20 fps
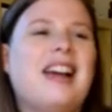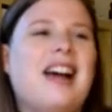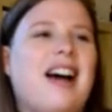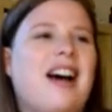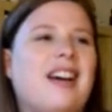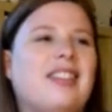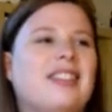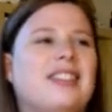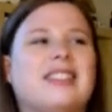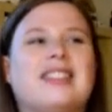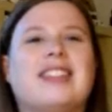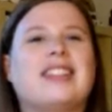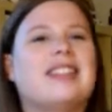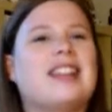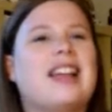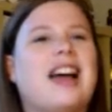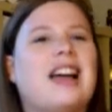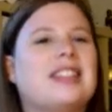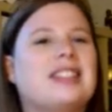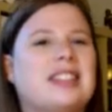other than
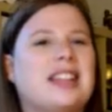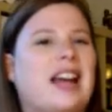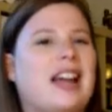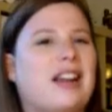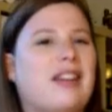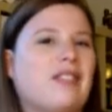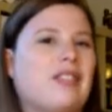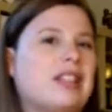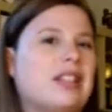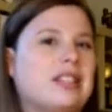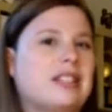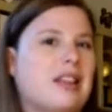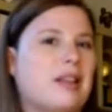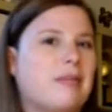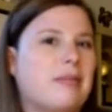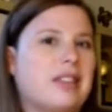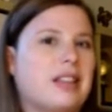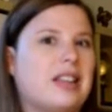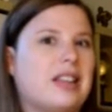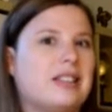that, it's kind of the same
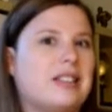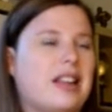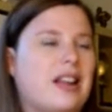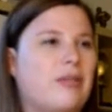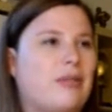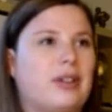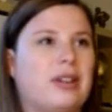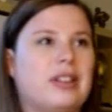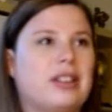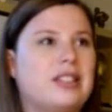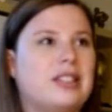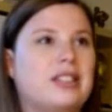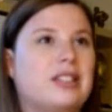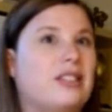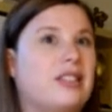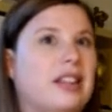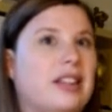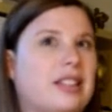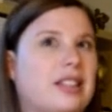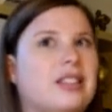things. I really still
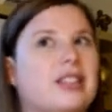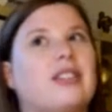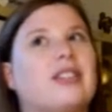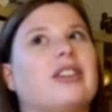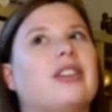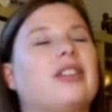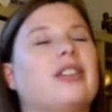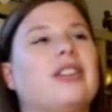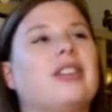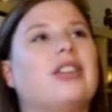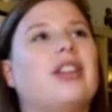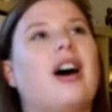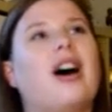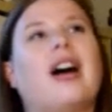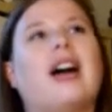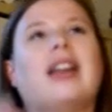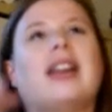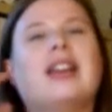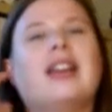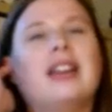like cereal a
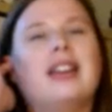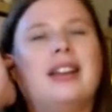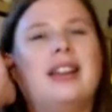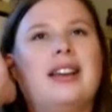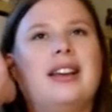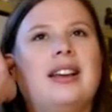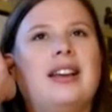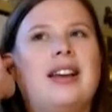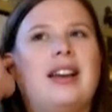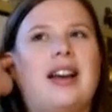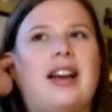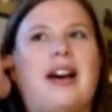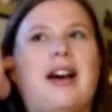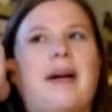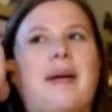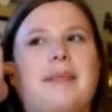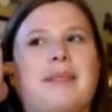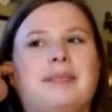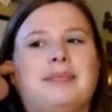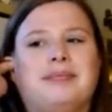lot.
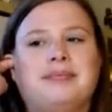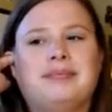Um,